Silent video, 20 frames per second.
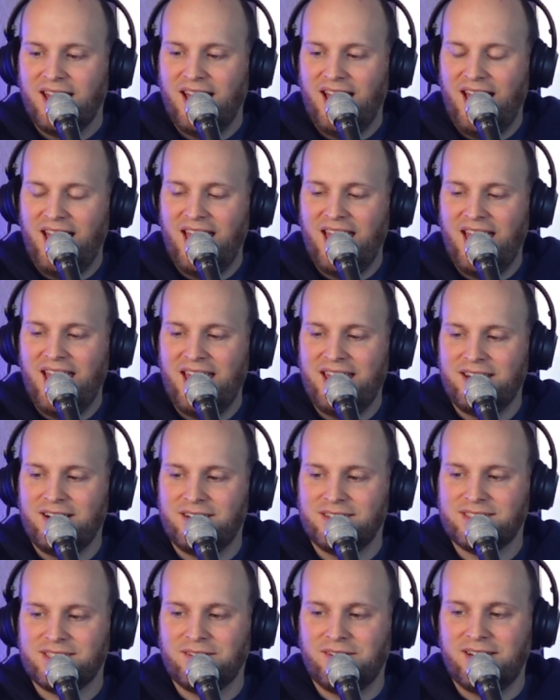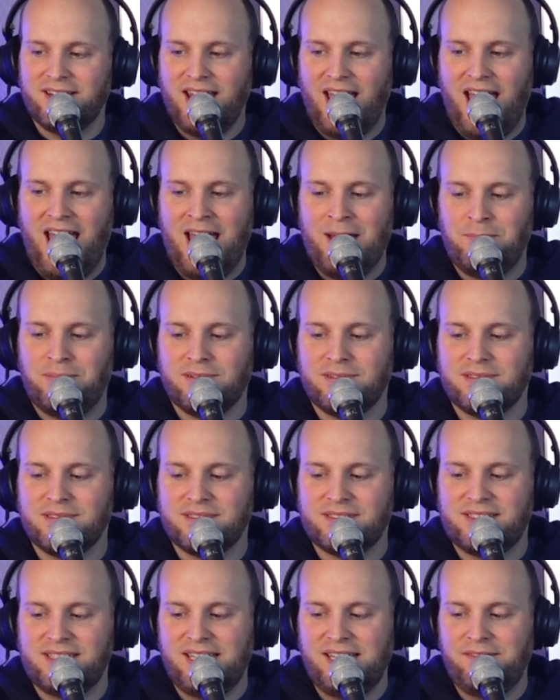And also on Apple
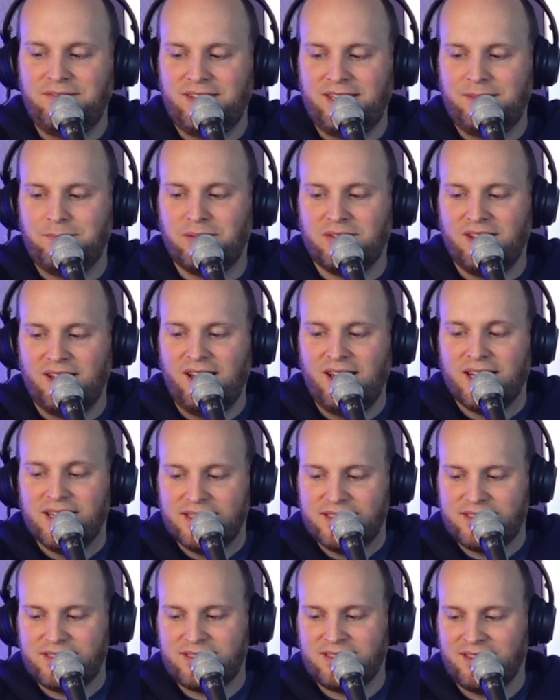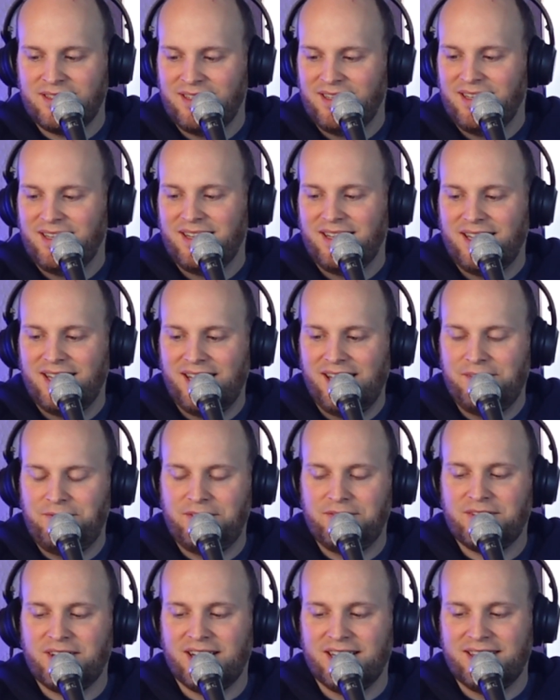TV Plus, if
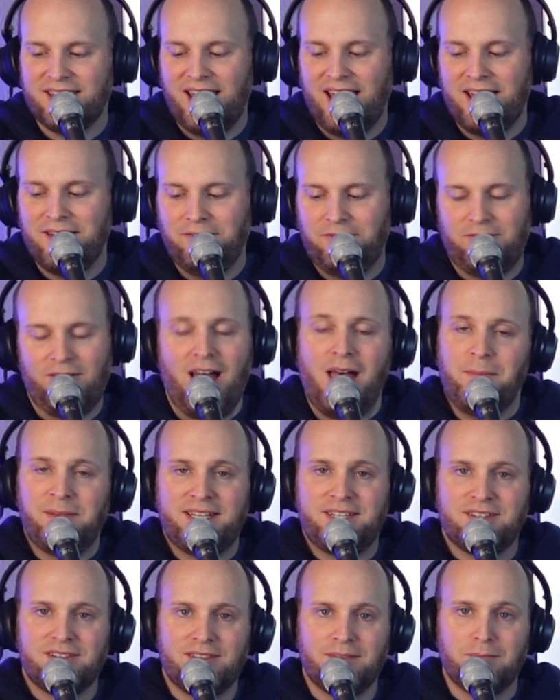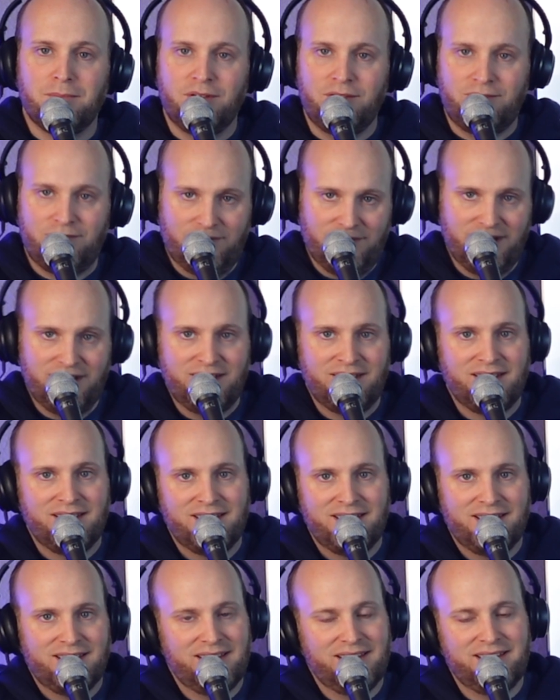you've got that, Fly Me to the Moon
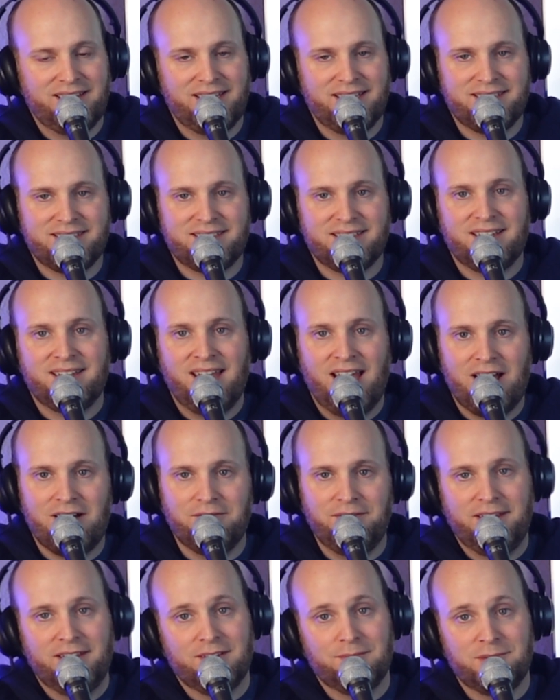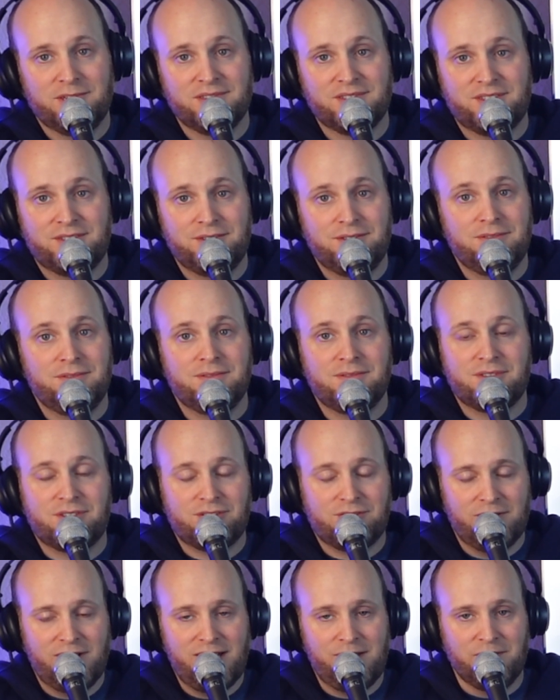is now available to
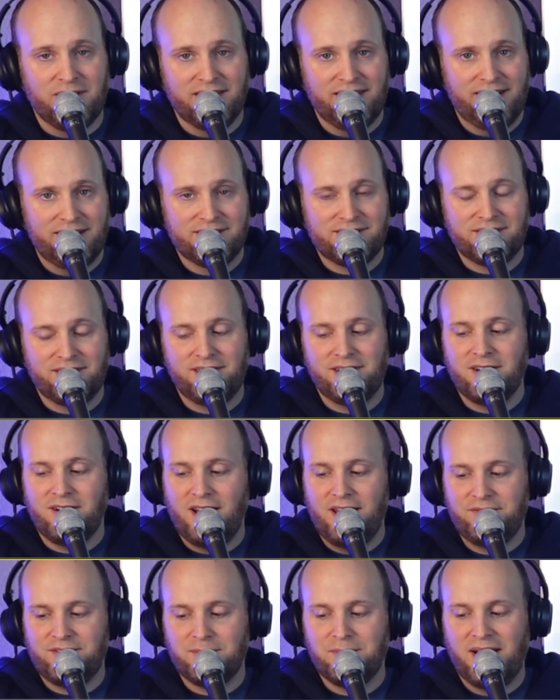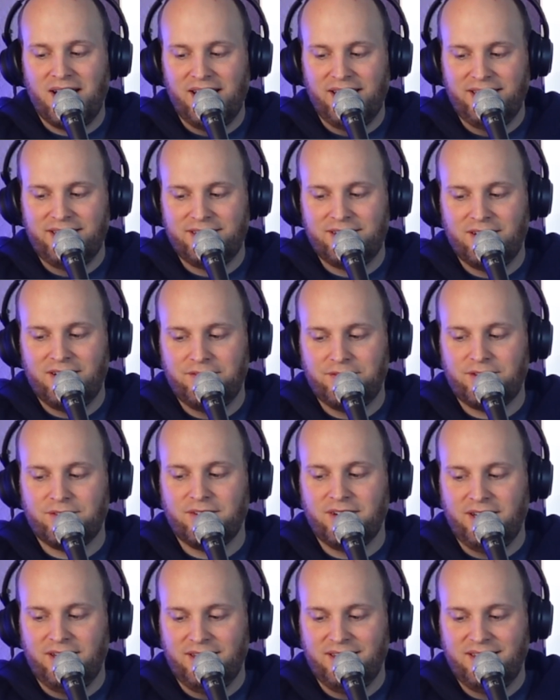stream on there. So you don't have to buy it, you don't have to
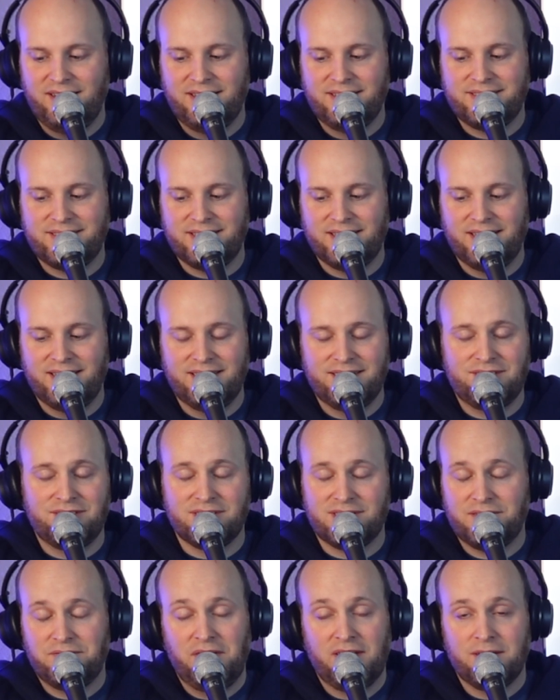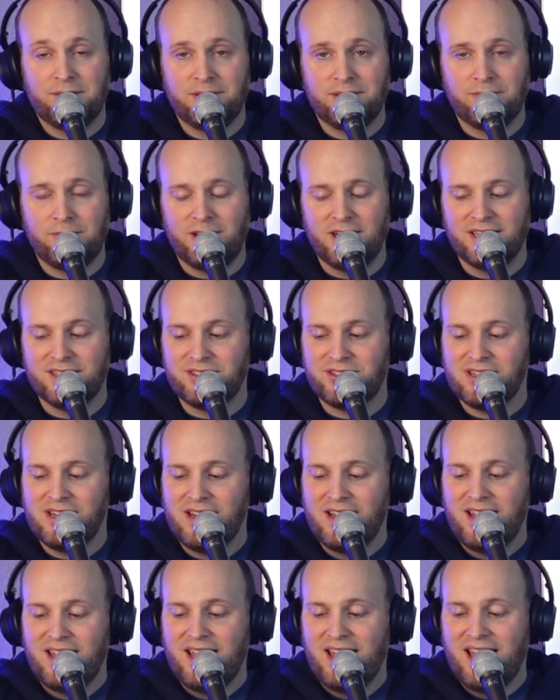rent it. It's just available to watch.
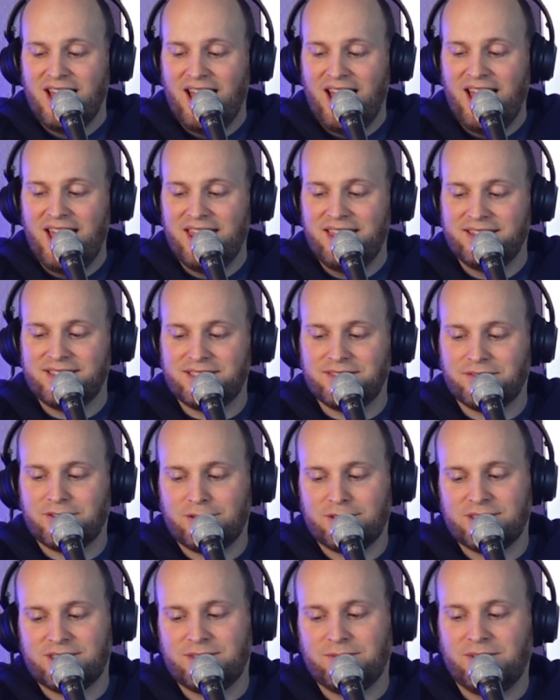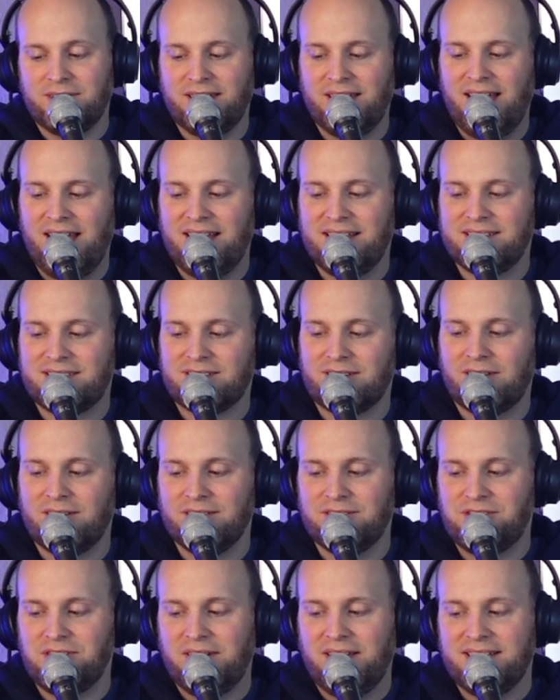This is, of course, the one that has
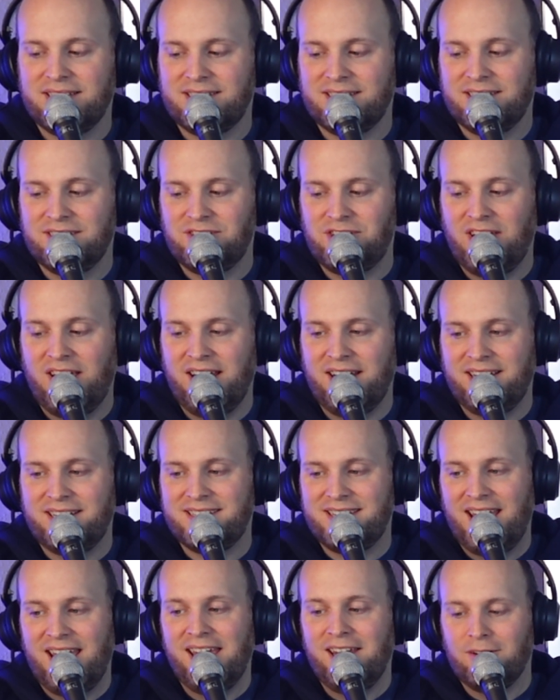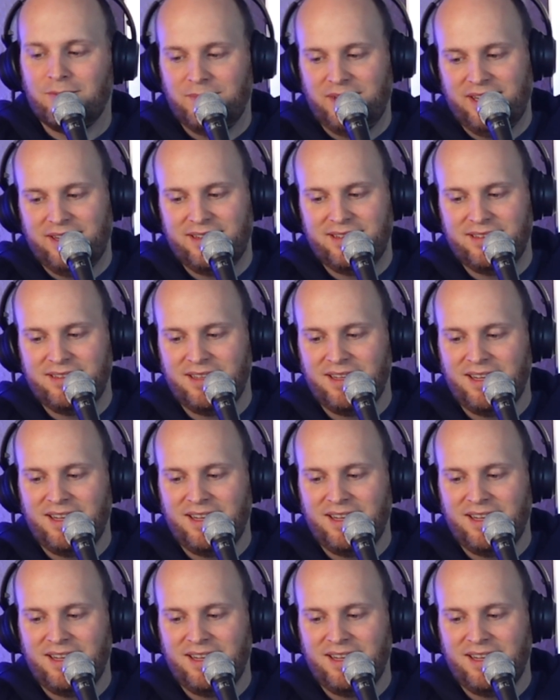Scarlett Johansson and Channing Tatum in it.